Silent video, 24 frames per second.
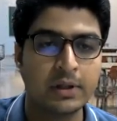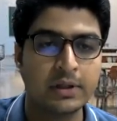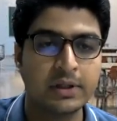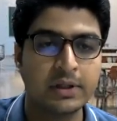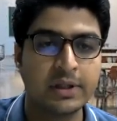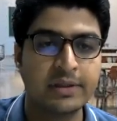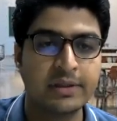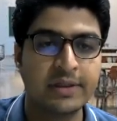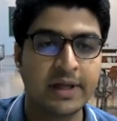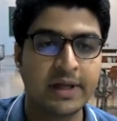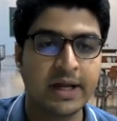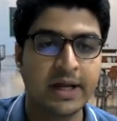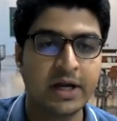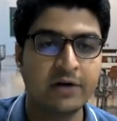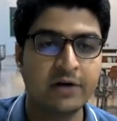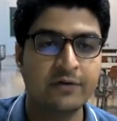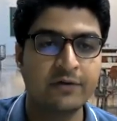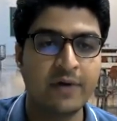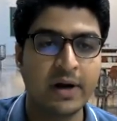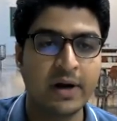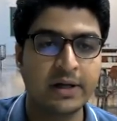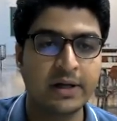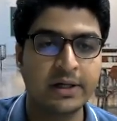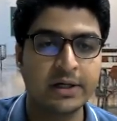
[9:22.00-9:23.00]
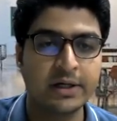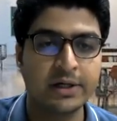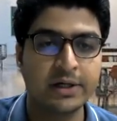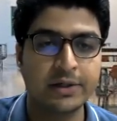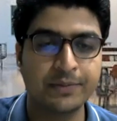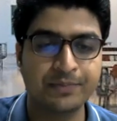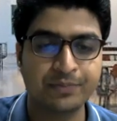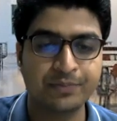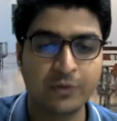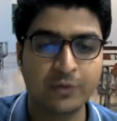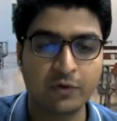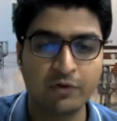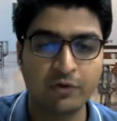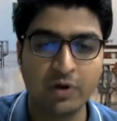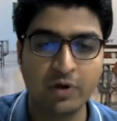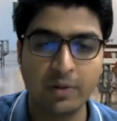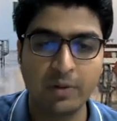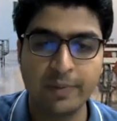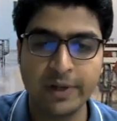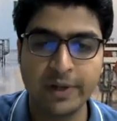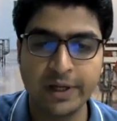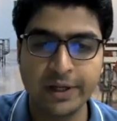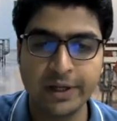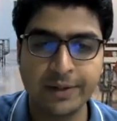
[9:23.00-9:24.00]
the second vector
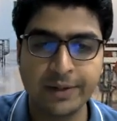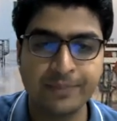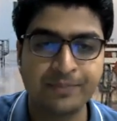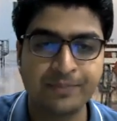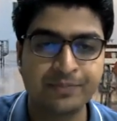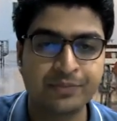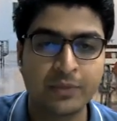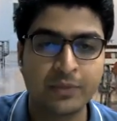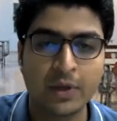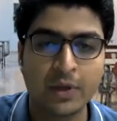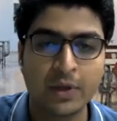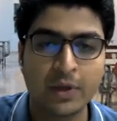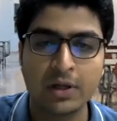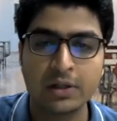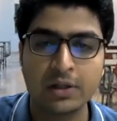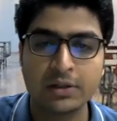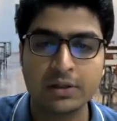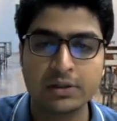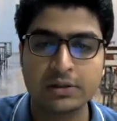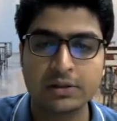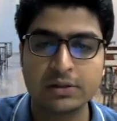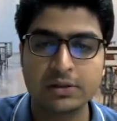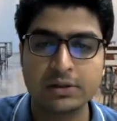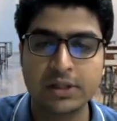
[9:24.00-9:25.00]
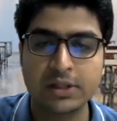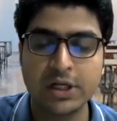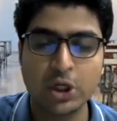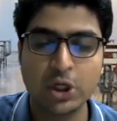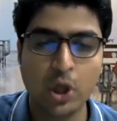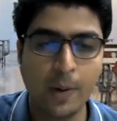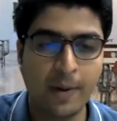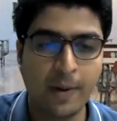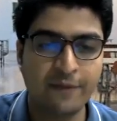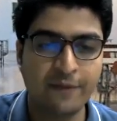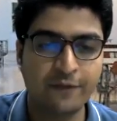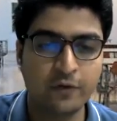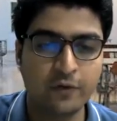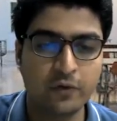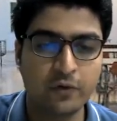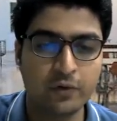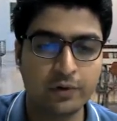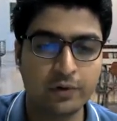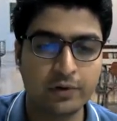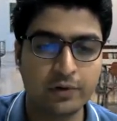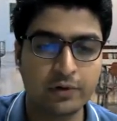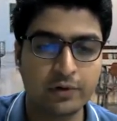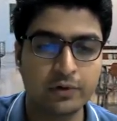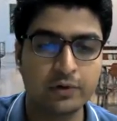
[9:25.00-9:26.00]
will be 3 comma
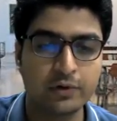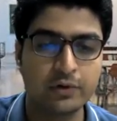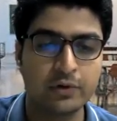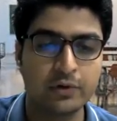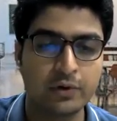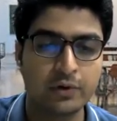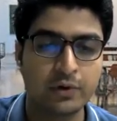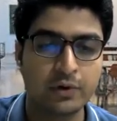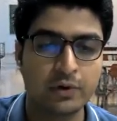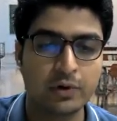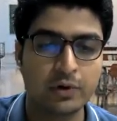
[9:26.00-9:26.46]
4. So